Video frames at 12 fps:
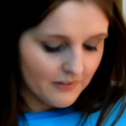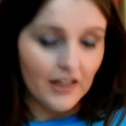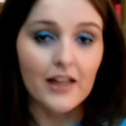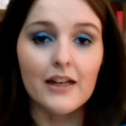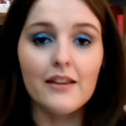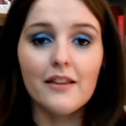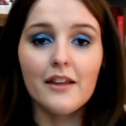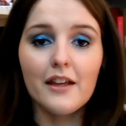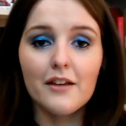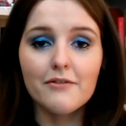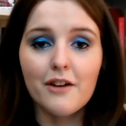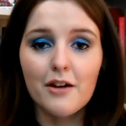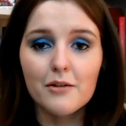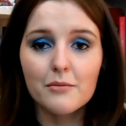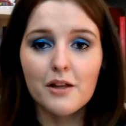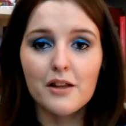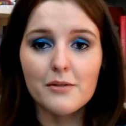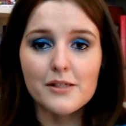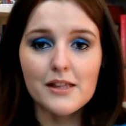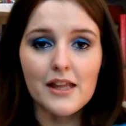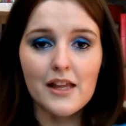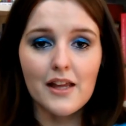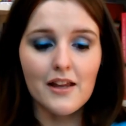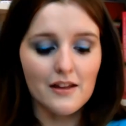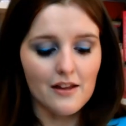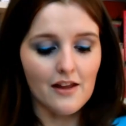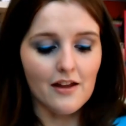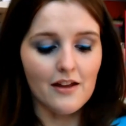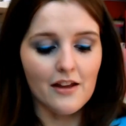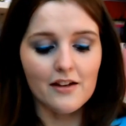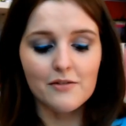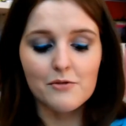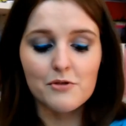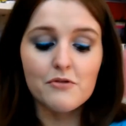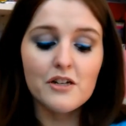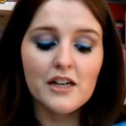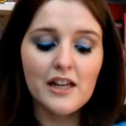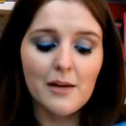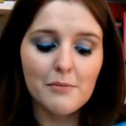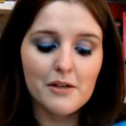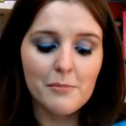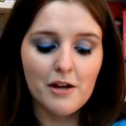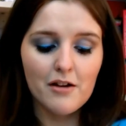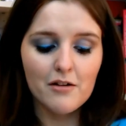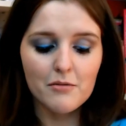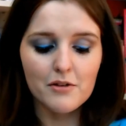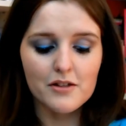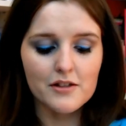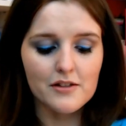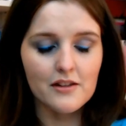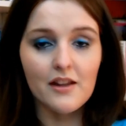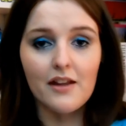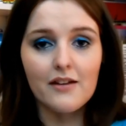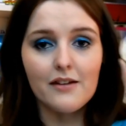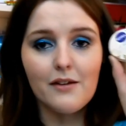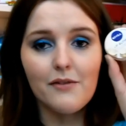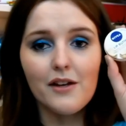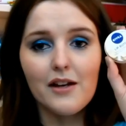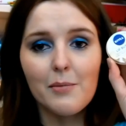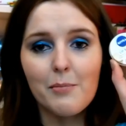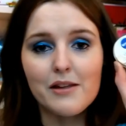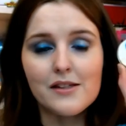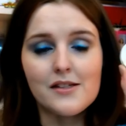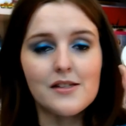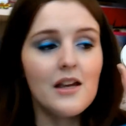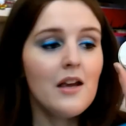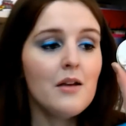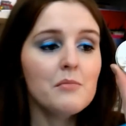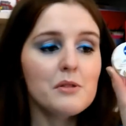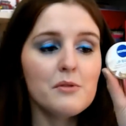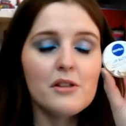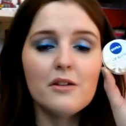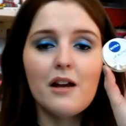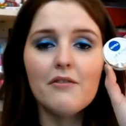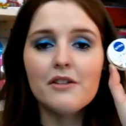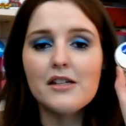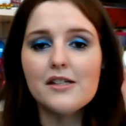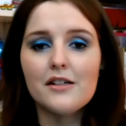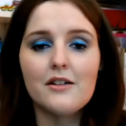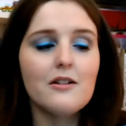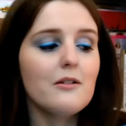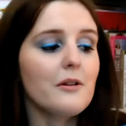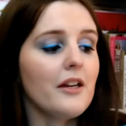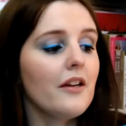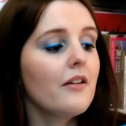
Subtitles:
Another thing I found while I was there and was really happy about was the Nivea lip butters, because we don't have these in Norway,